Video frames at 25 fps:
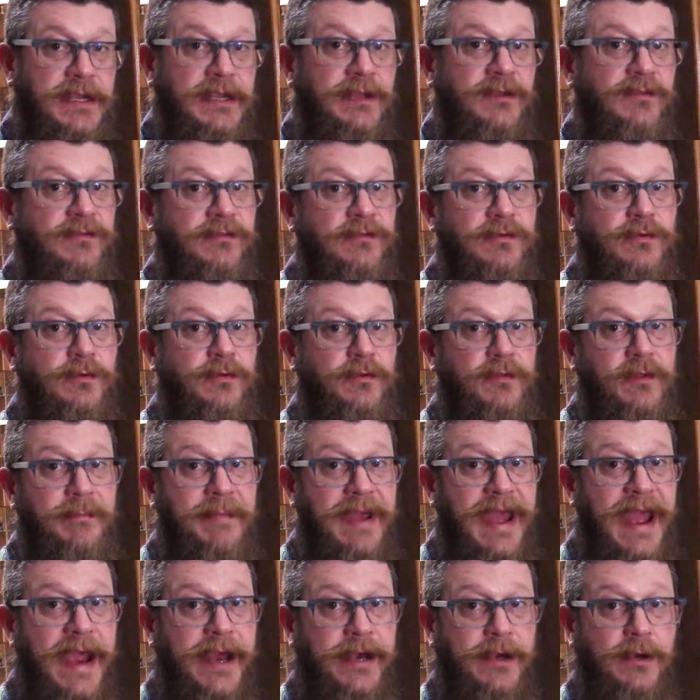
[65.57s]
into the
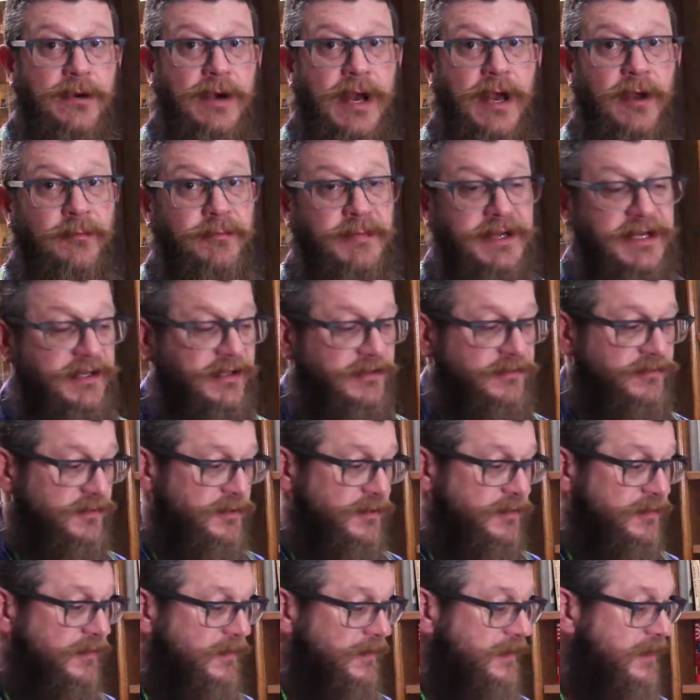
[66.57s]
background because
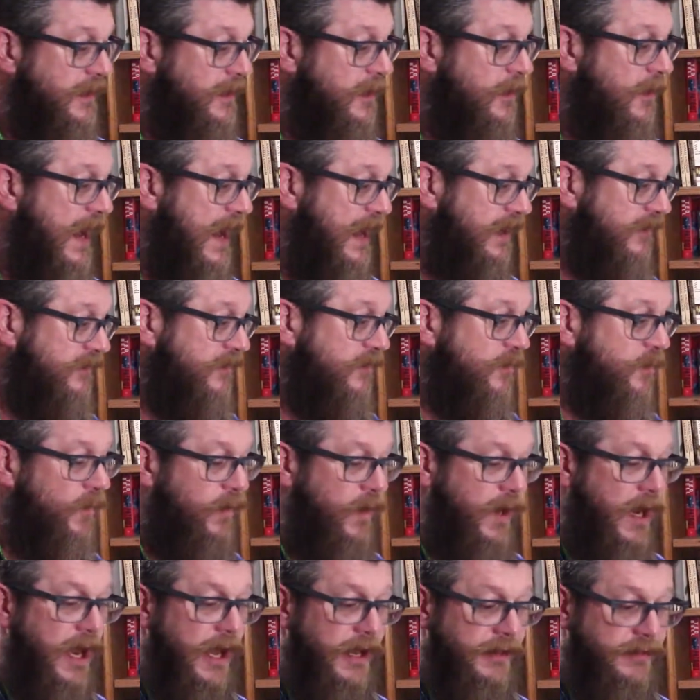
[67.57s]
as the
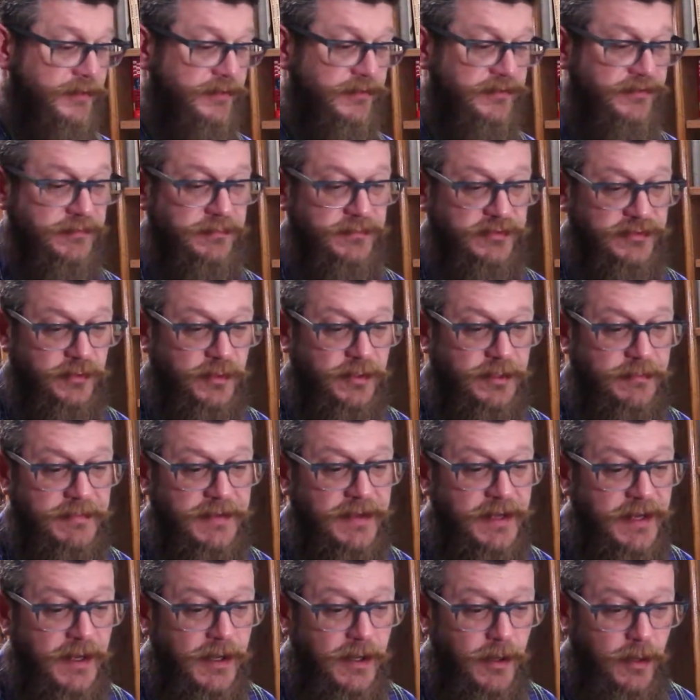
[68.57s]
water is absorbed